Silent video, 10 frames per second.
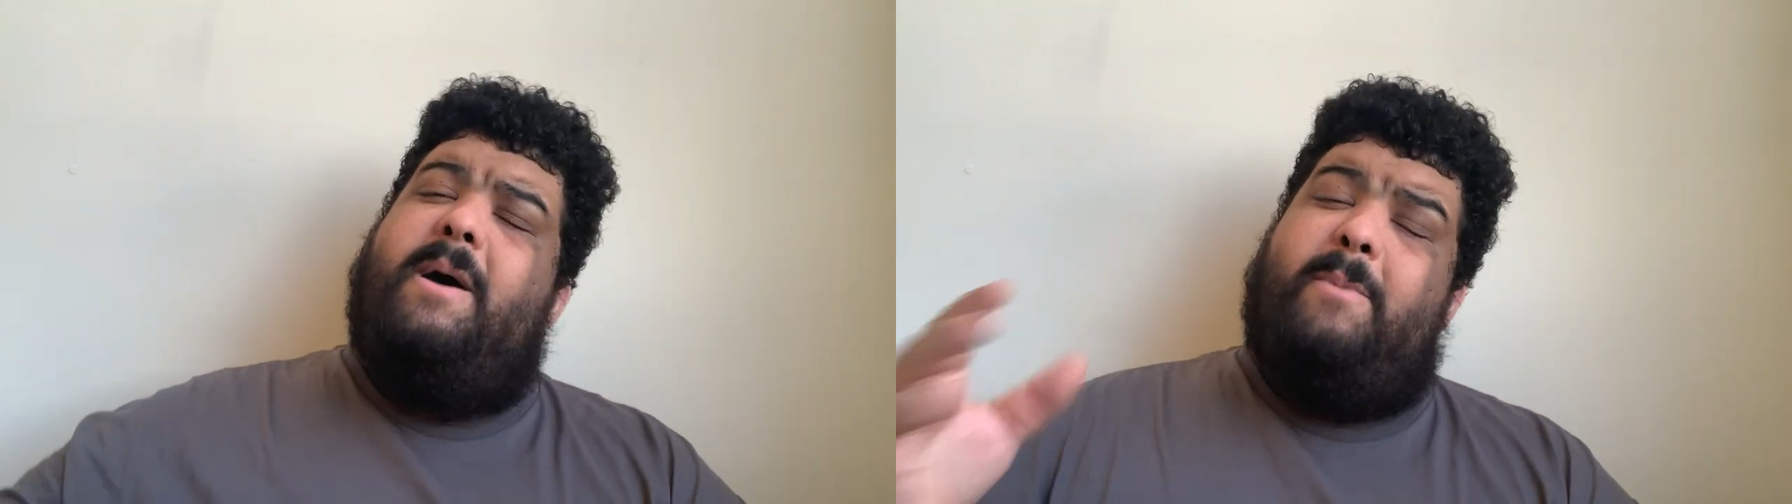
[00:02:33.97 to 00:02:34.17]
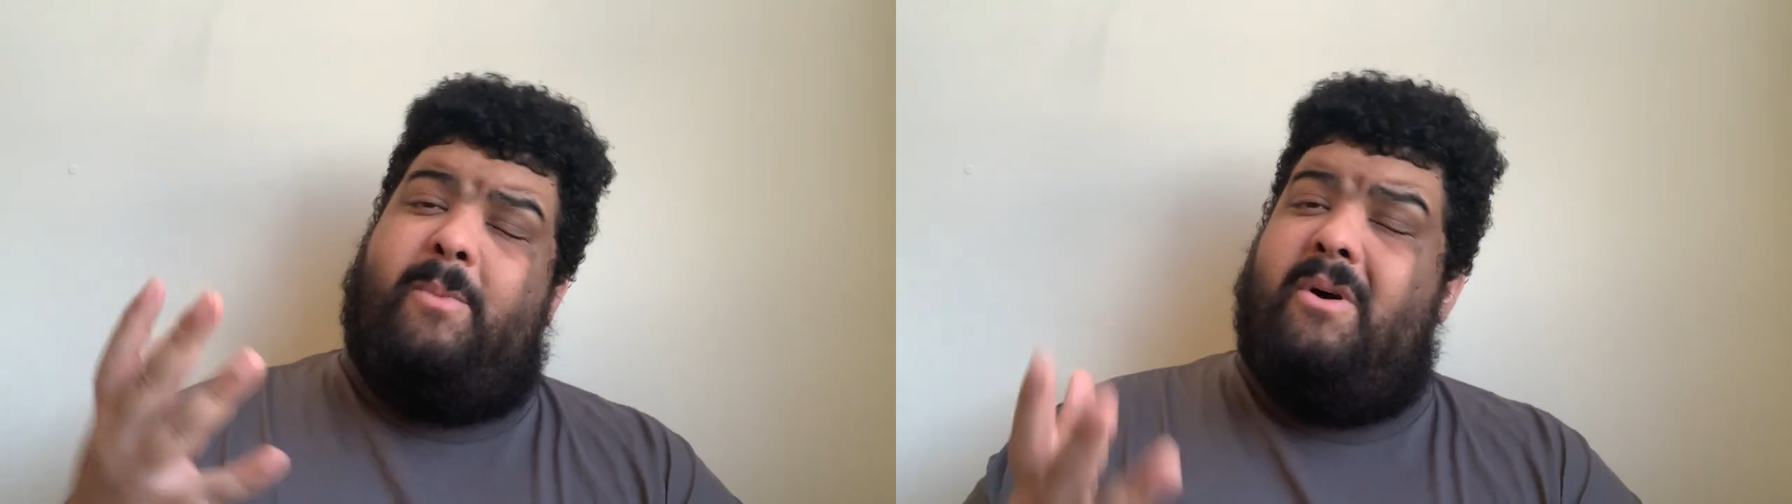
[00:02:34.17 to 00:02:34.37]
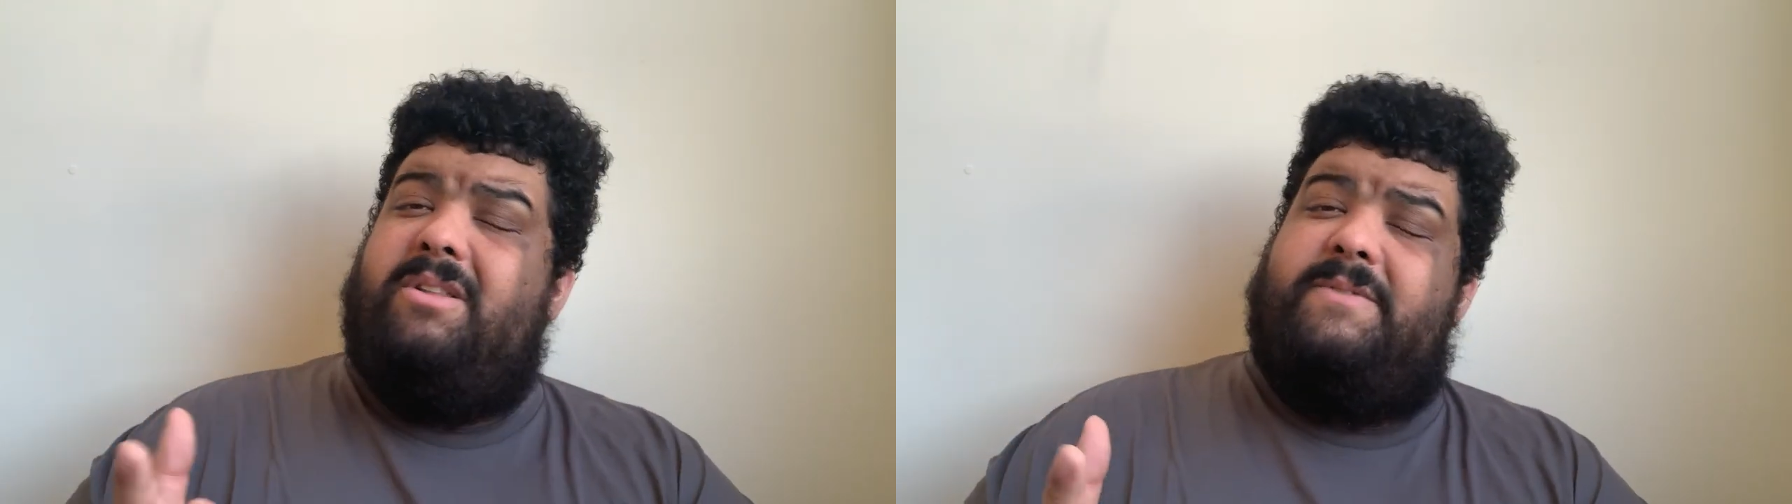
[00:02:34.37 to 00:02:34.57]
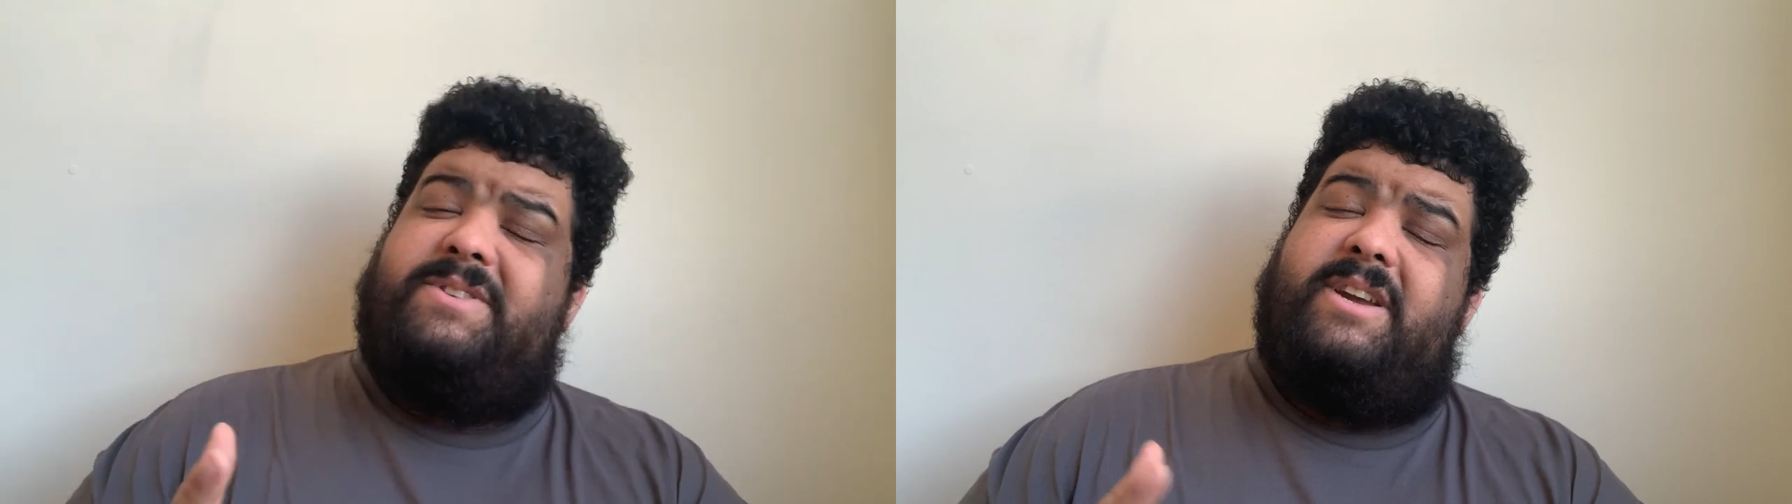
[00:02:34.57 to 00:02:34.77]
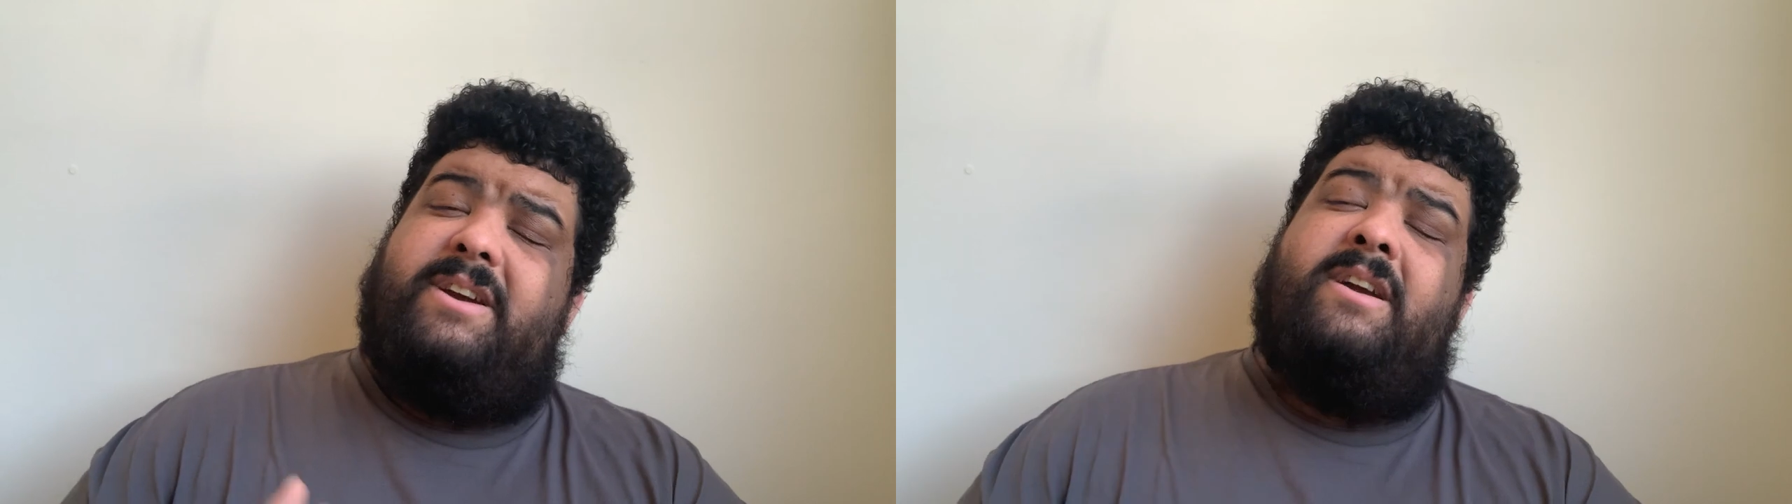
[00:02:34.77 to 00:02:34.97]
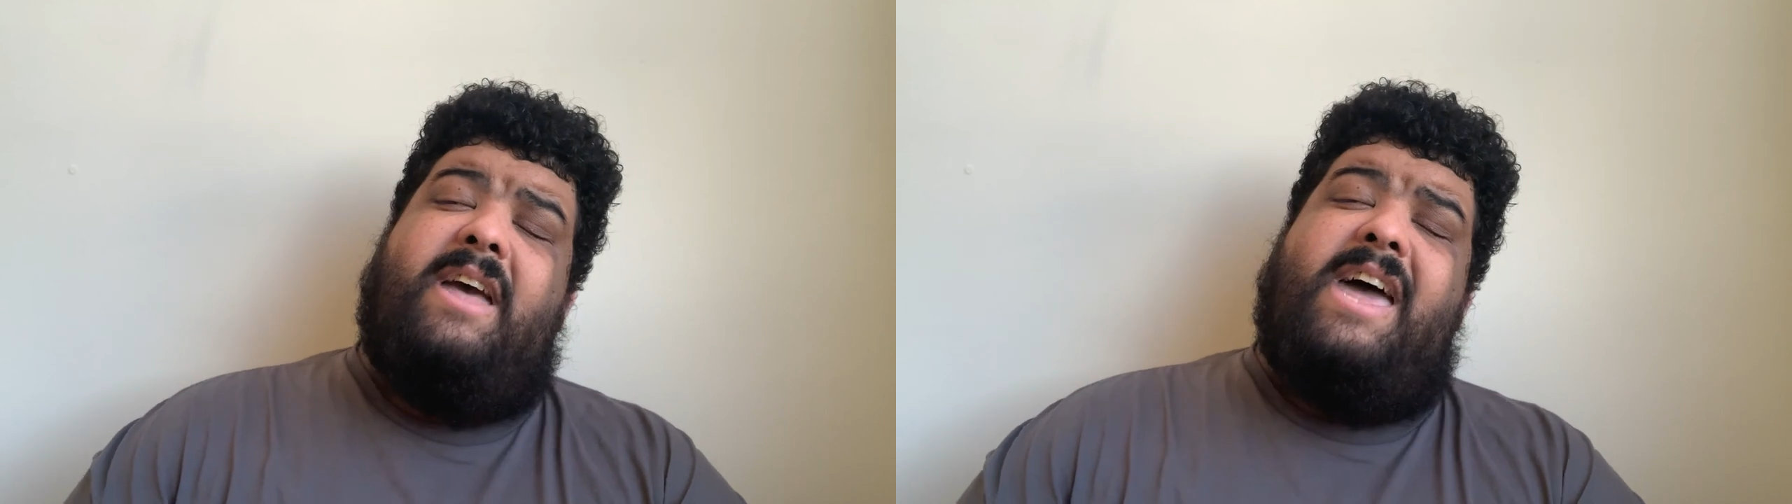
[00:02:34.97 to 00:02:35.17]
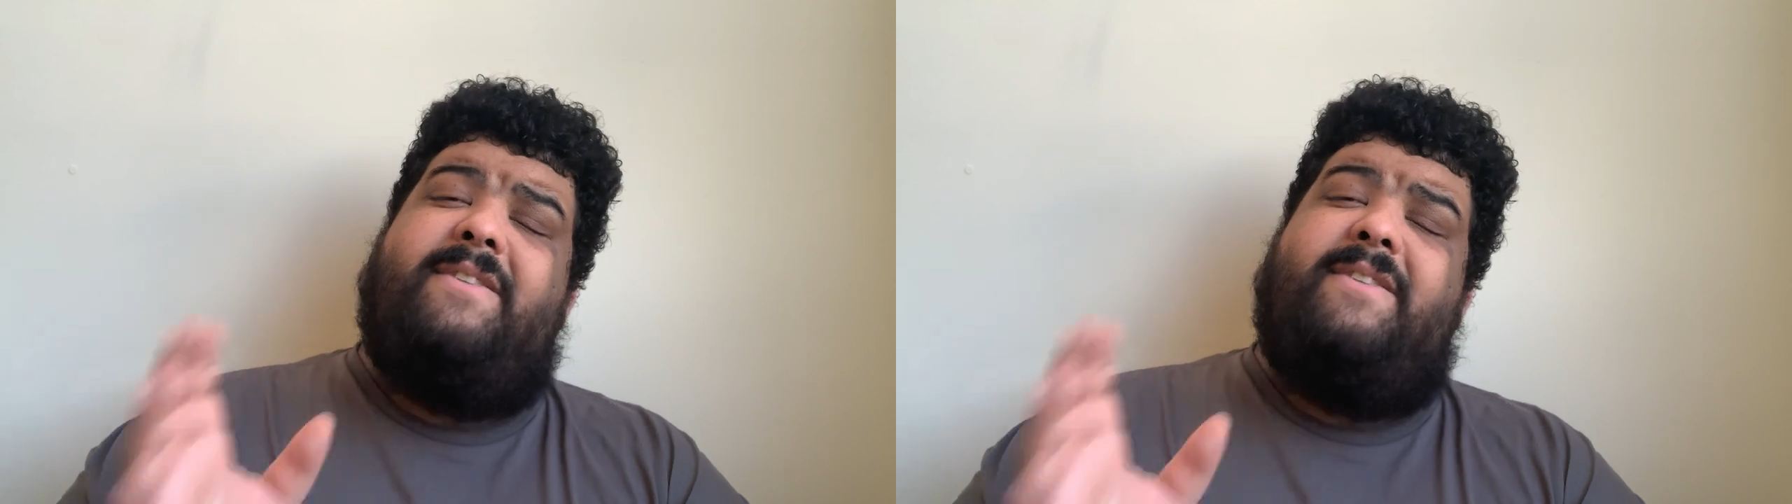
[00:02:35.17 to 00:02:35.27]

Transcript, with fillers: But Moira lives here, and